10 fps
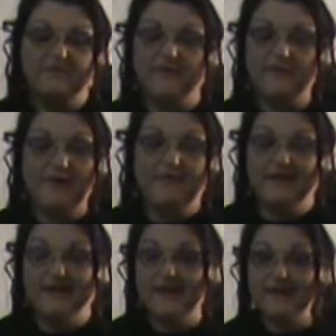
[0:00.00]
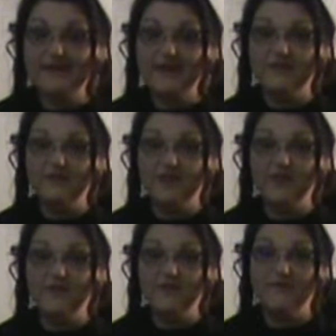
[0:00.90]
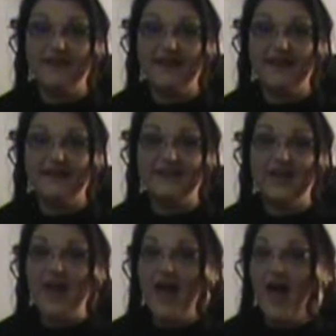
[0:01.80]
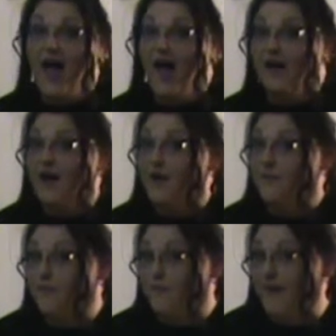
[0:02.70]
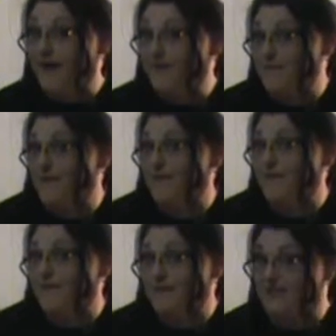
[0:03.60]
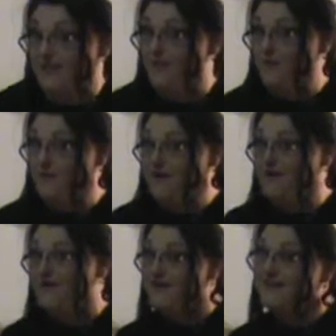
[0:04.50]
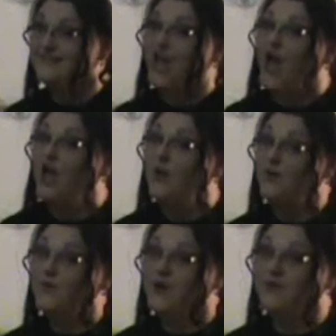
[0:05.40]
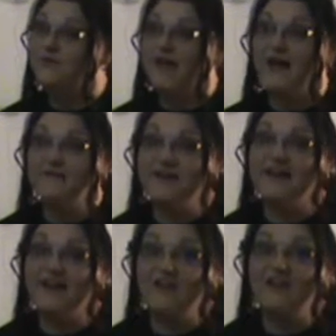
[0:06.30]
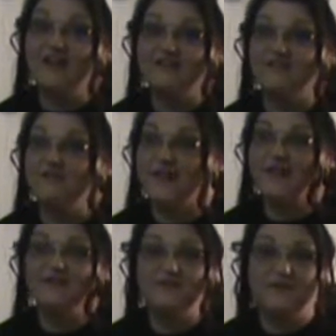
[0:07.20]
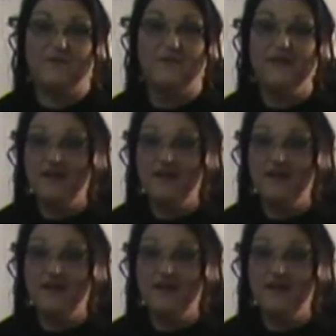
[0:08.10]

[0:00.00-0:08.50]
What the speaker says: So maybe in the next day or so, we'll find an apple pie maybe with a homemade crust. Who knows? I'm getting all kinds of flags from